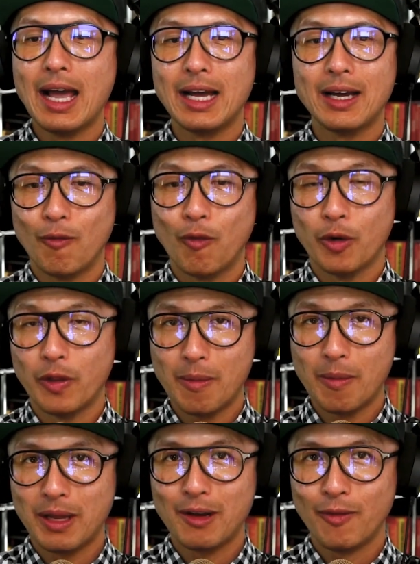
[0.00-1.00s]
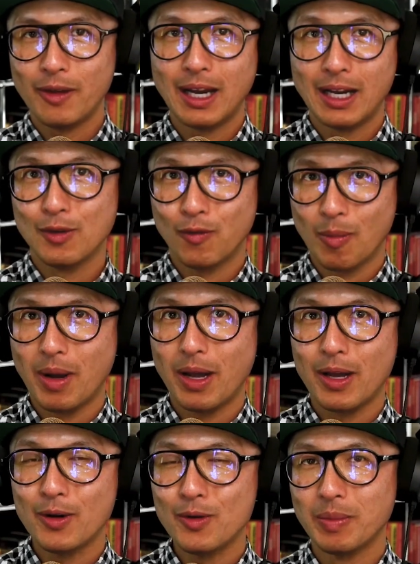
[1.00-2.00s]
for their benefit and I do it for my
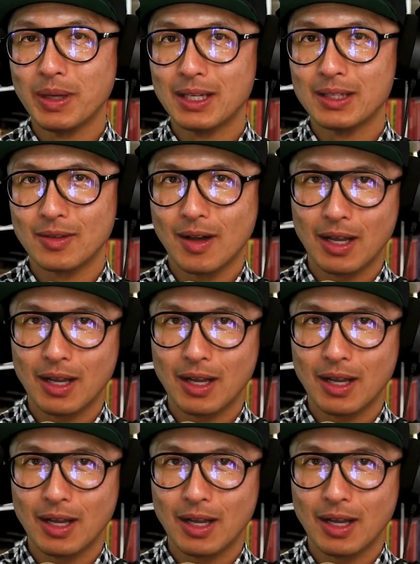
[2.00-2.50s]
own because